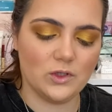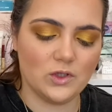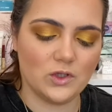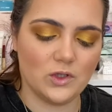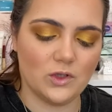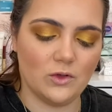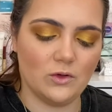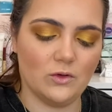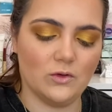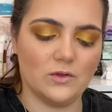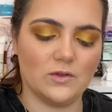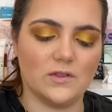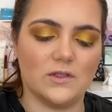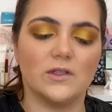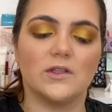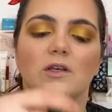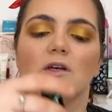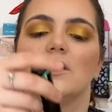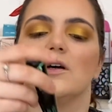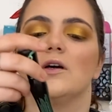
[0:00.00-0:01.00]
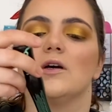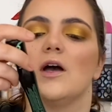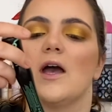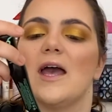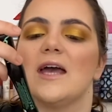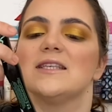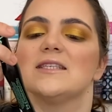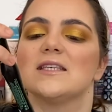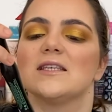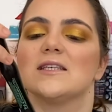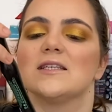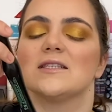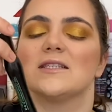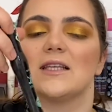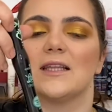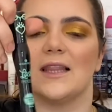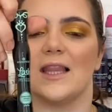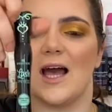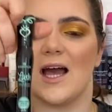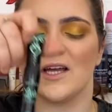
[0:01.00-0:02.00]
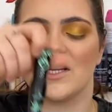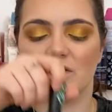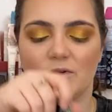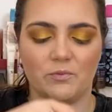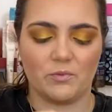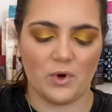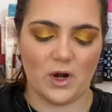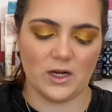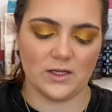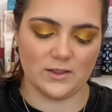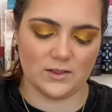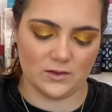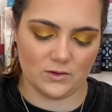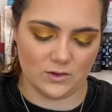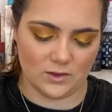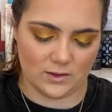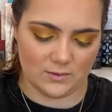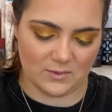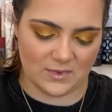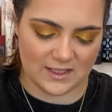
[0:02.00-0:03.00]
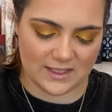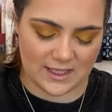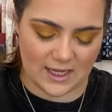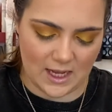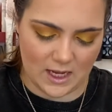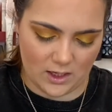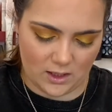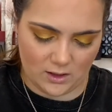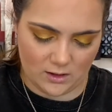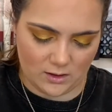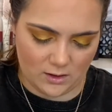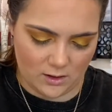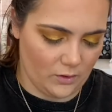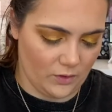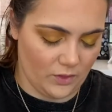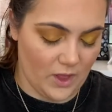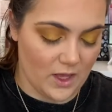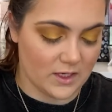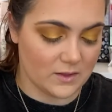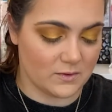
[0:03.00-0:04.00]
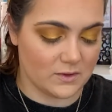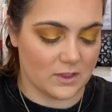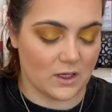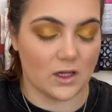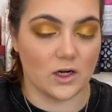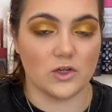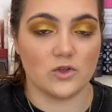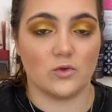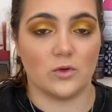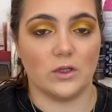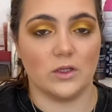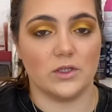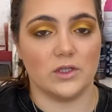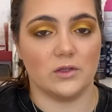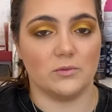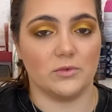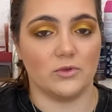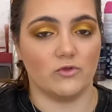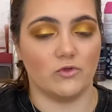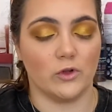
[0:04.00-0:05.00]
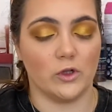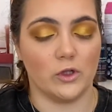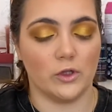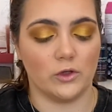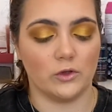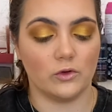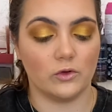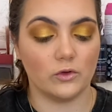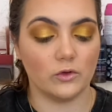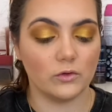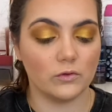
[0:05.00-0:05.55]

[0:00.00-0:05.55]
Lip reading: to use the Essence Lash Pencils mascara. This mascara is really cheap and really good.